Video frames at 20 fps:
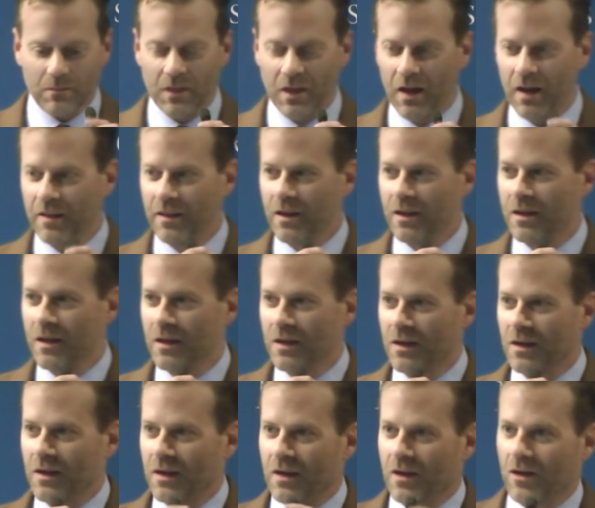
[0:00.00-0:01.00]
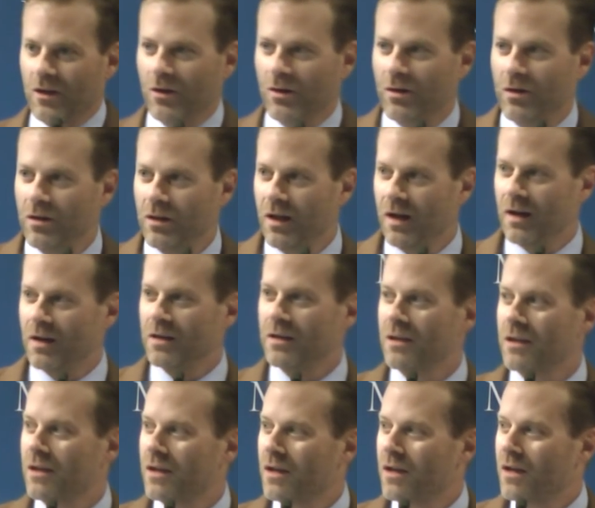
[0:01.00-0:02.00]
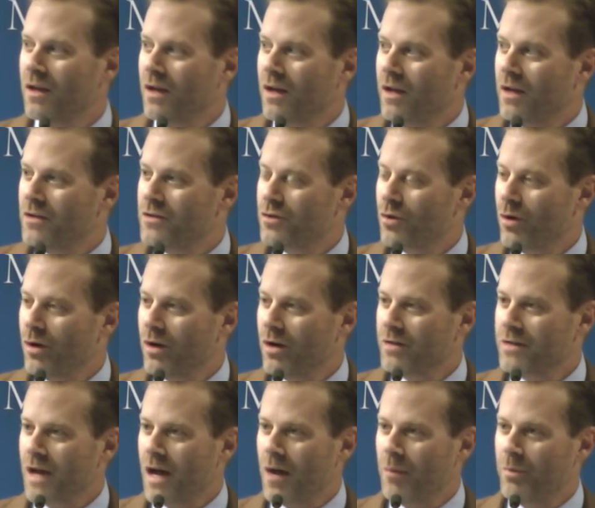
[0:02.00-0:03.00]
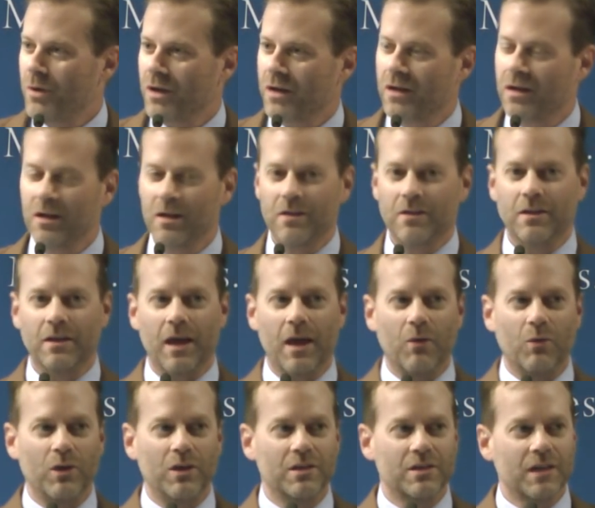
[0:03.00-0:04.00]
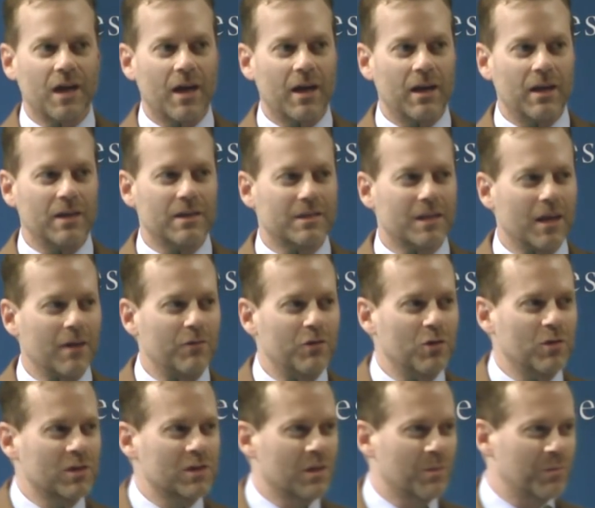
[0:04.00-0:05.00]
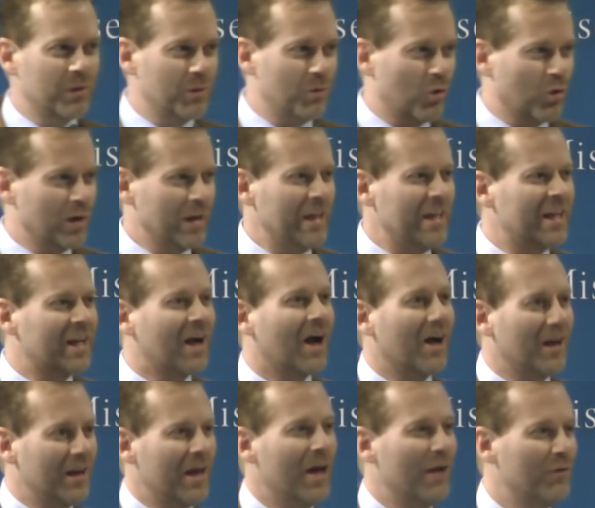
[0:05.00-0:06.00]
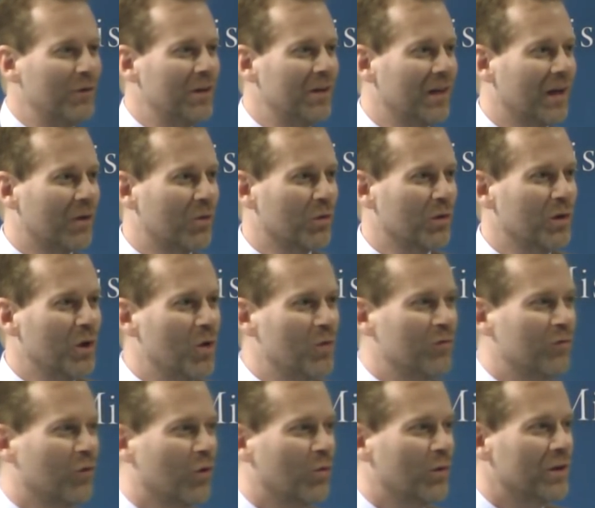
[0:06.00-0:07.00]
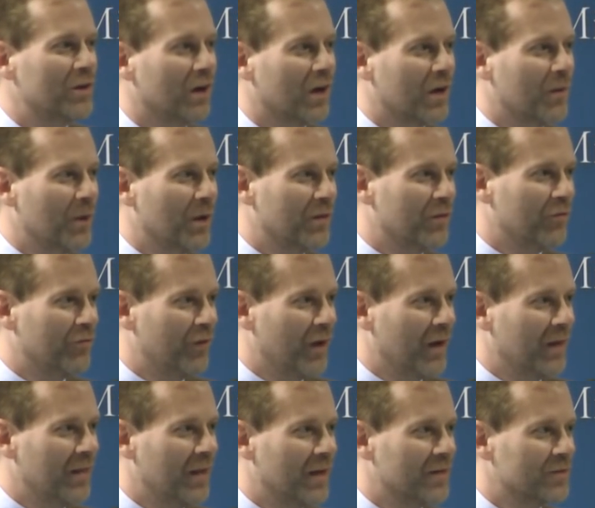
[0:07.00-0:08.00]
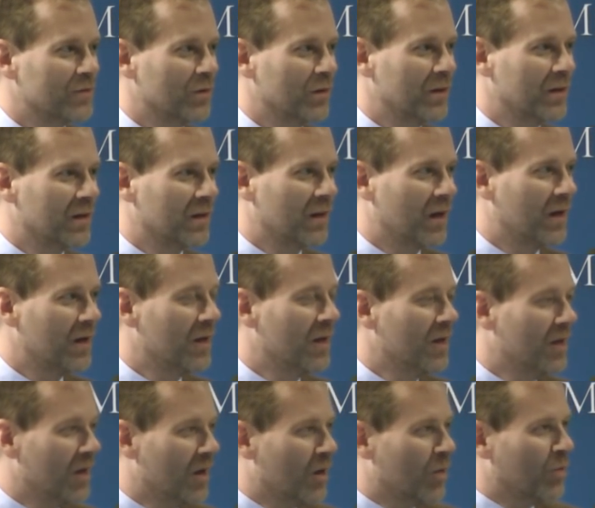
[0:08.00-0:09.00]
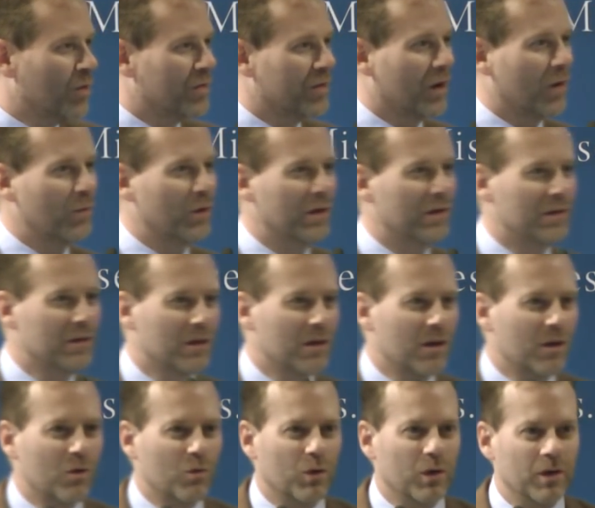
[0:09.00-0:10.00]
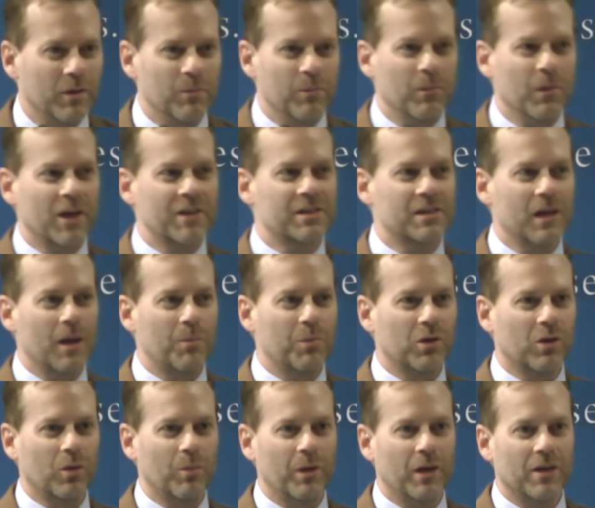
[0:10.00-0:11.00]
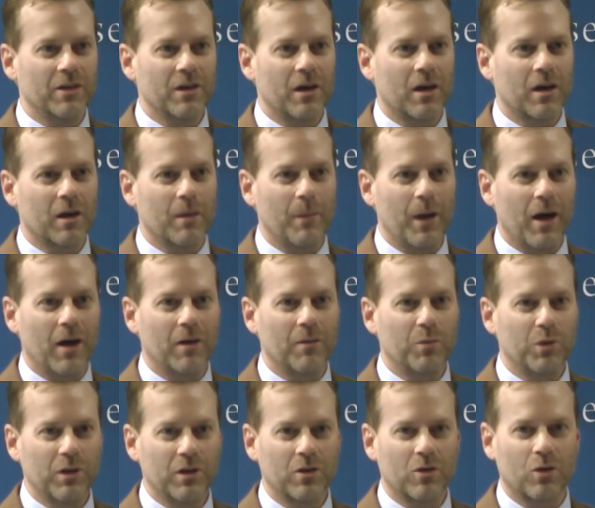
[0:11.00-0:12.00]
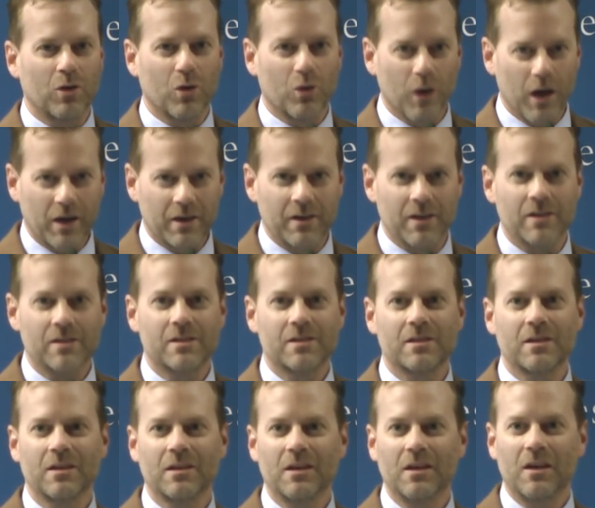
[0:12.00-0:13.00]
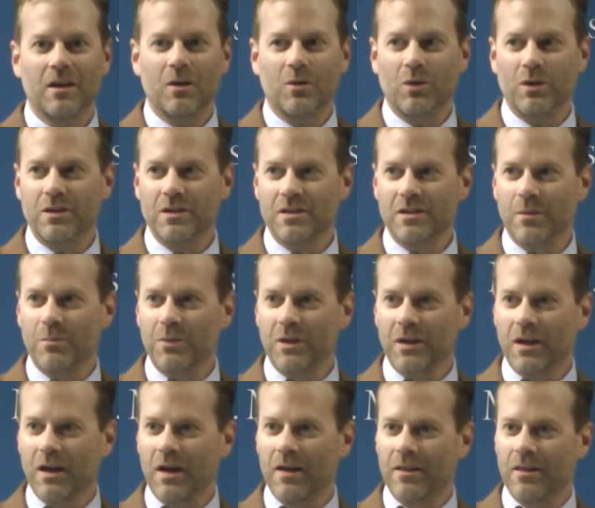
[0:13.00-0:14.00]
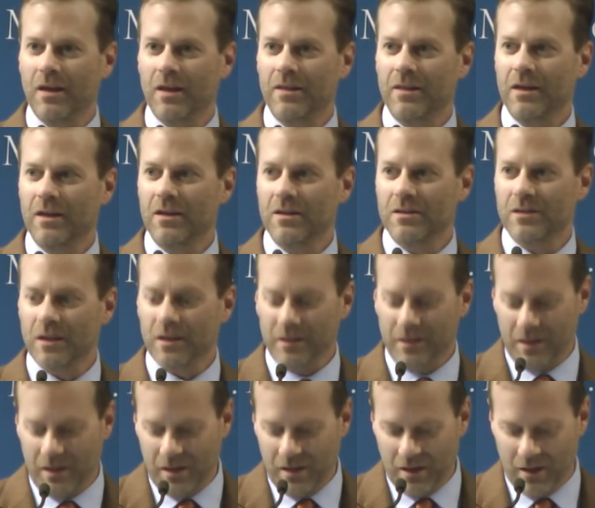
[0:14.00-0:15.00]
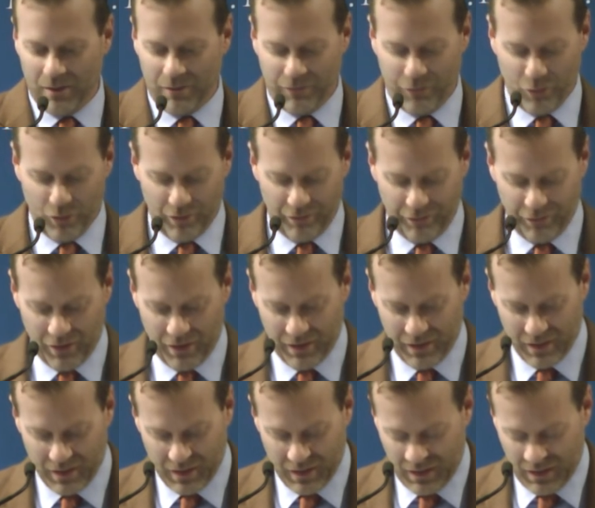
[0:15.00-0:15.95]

And I think you'll uh, enjoy our topic today. We decided instead of doing something more econ heavy, like we're known for, we talk about the Fed and that sort of thing a lot. We thought we'd, we'd mix it up a little bit and talk about political correctness, which is something I, I think is at the uh, forefront